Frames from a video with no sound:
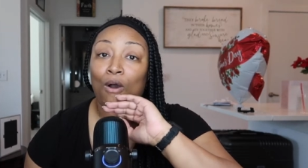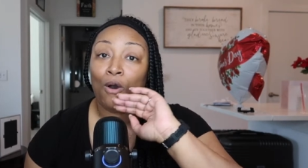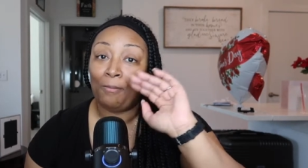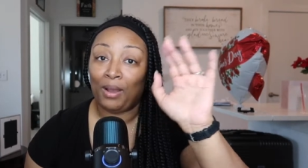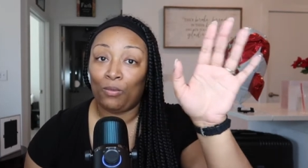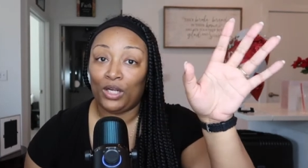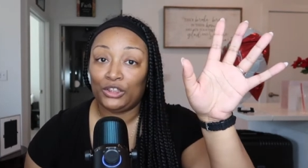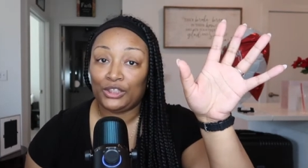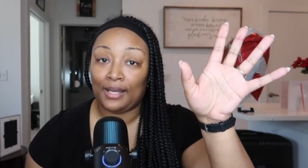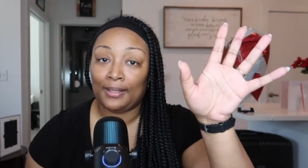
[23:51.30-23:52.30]
all my
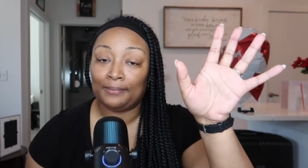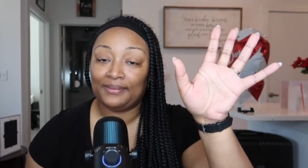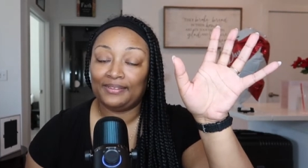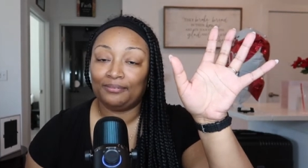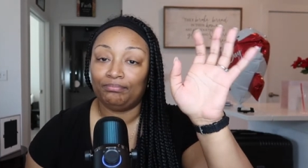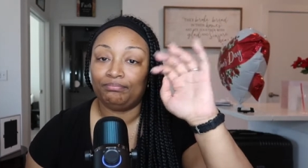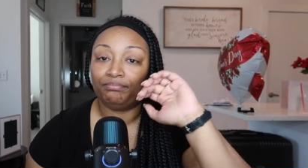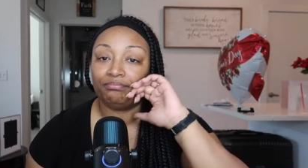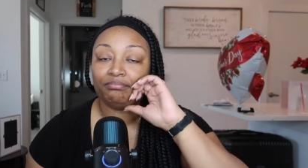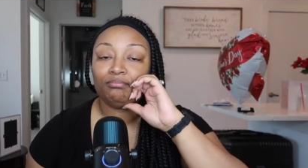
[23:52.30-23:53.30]
workshops,
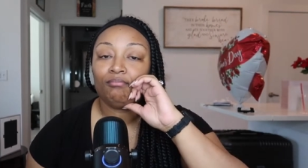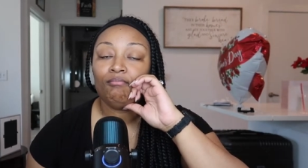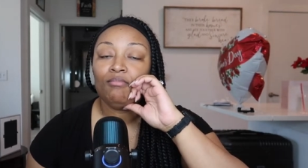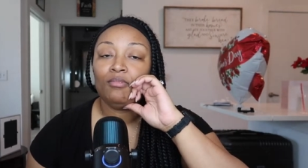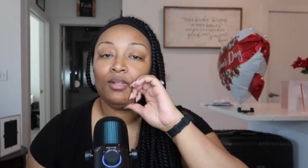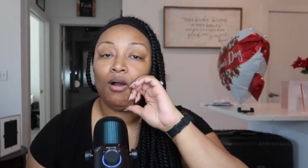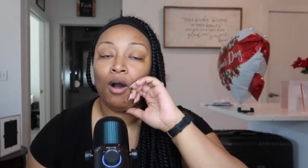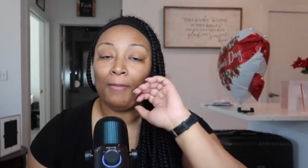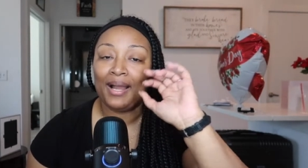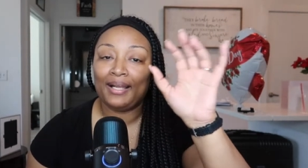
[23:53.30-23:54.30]

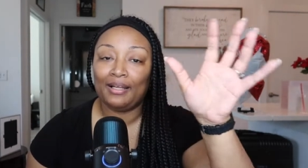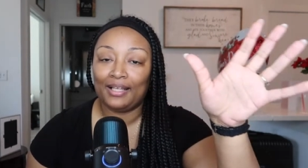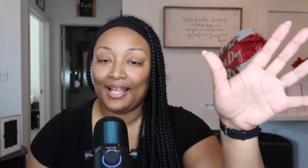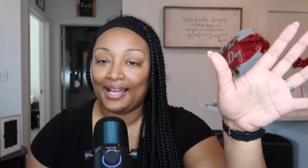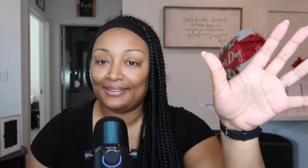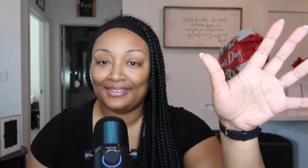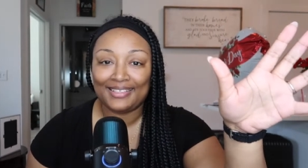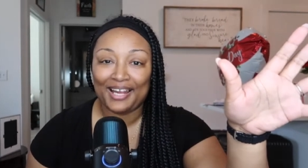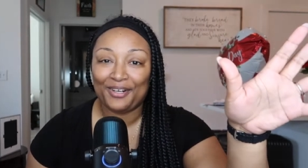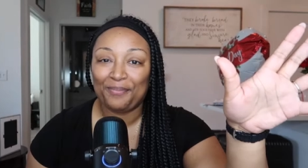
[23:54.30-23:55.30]
all my classes
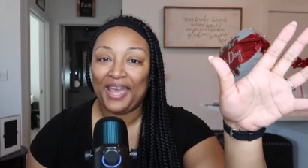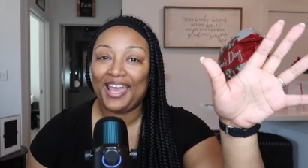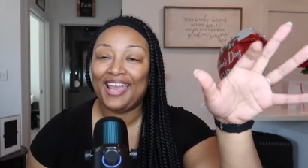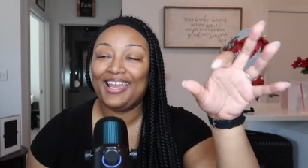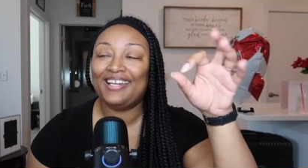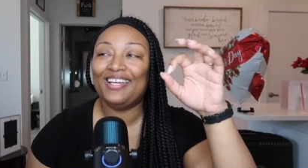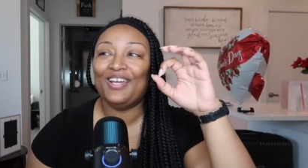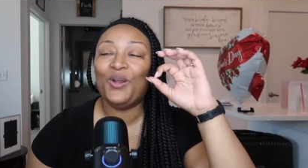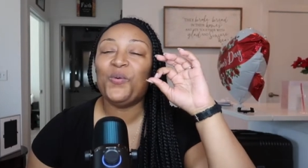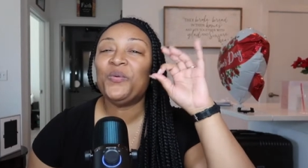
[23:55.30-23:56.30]
that are paid.
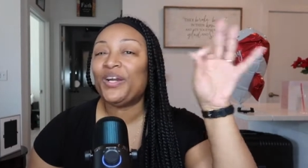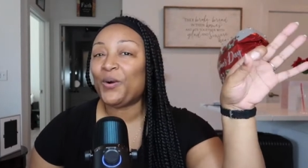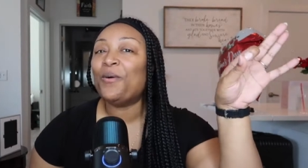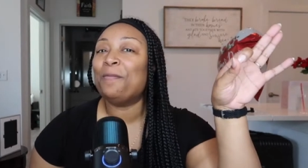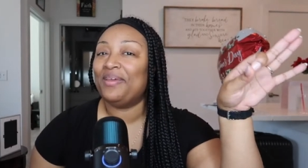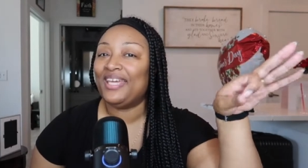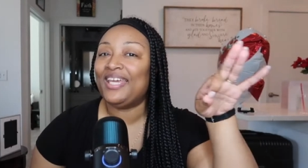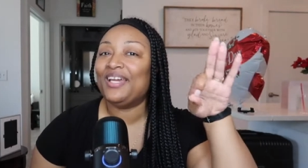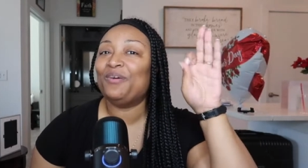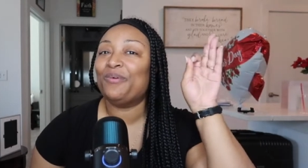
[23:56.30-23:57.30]
We're going
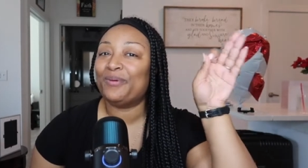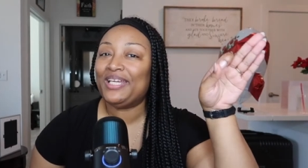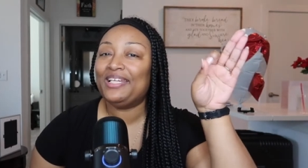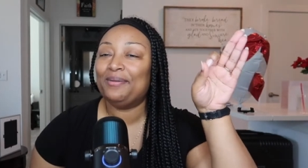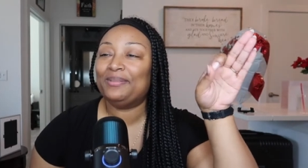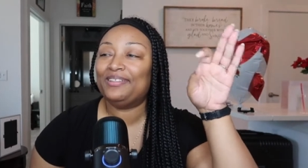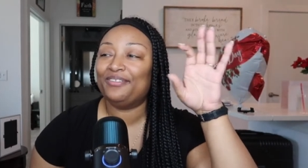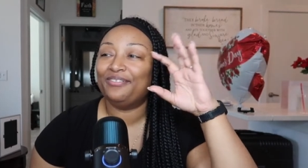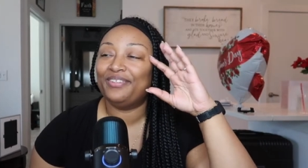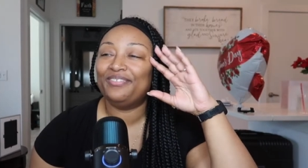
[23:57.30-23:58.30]
big when we hit
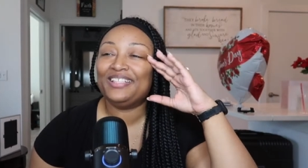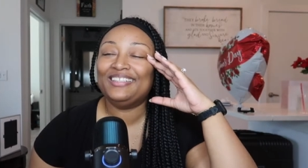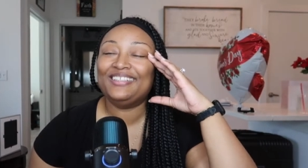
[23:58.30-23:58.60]
episode 50.